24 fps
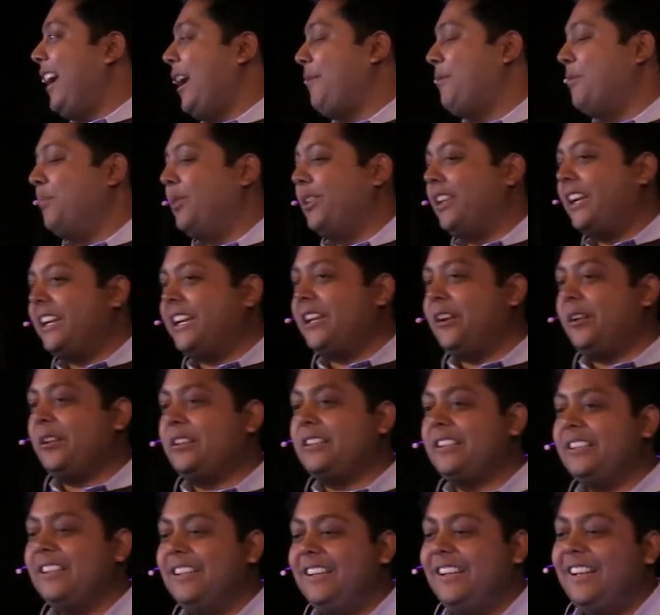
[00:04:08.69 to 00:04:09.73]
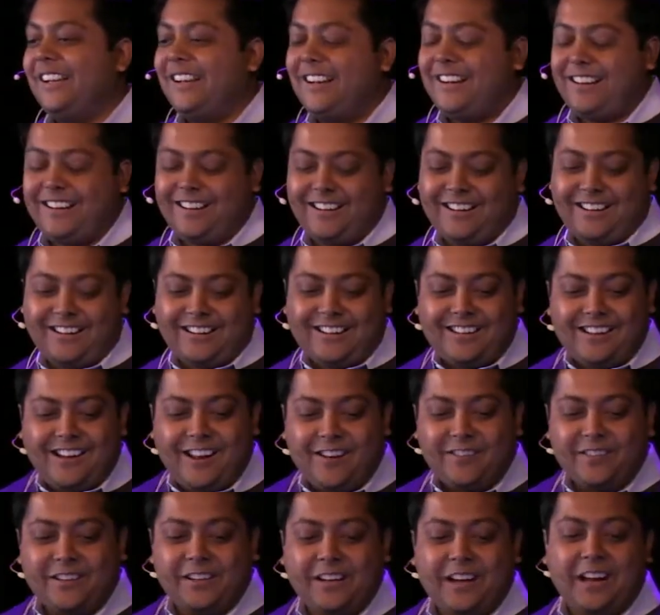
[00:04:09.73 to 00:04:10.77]
I'm a millennial.
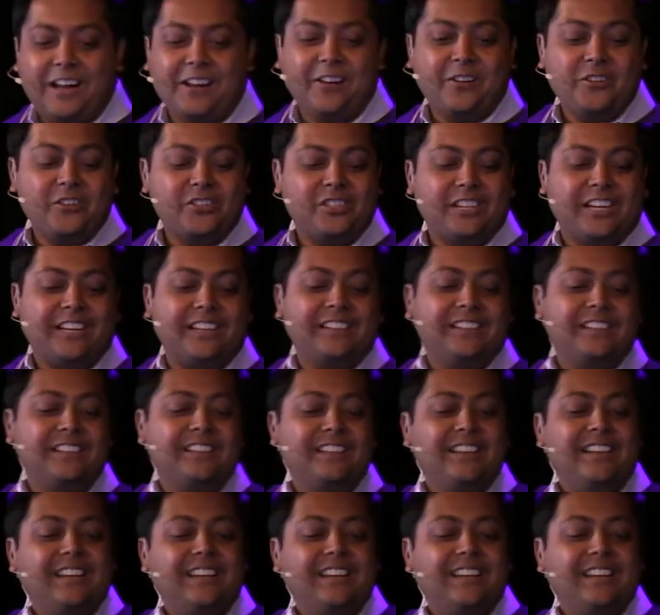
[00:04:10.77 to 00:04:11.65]
I understand.